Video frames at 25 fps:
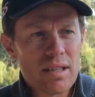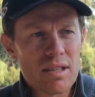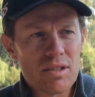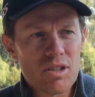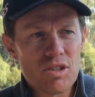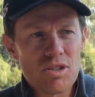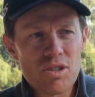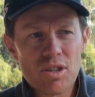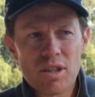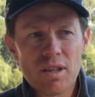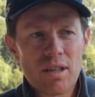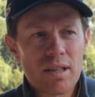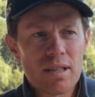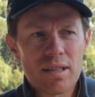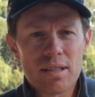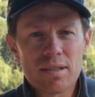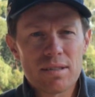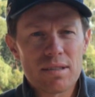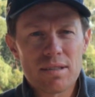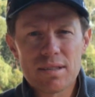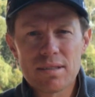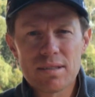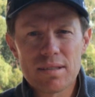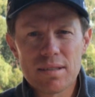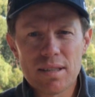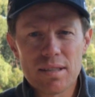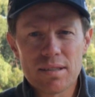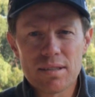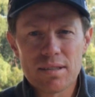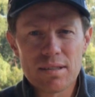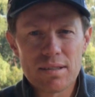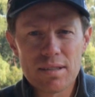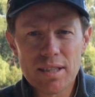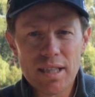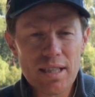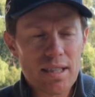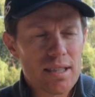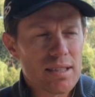and the design, it's it's
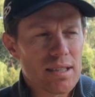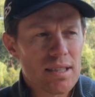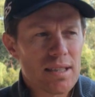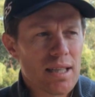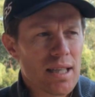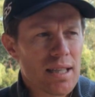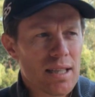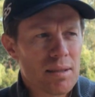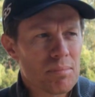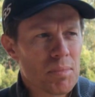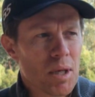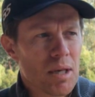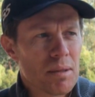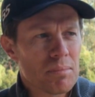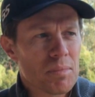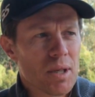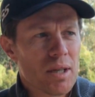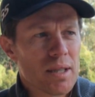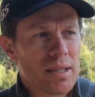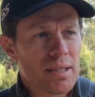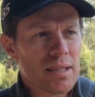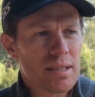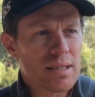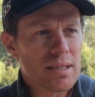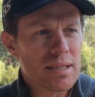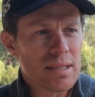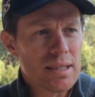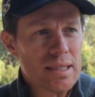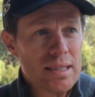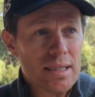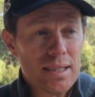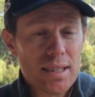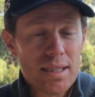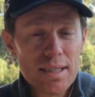second to none in my mind, and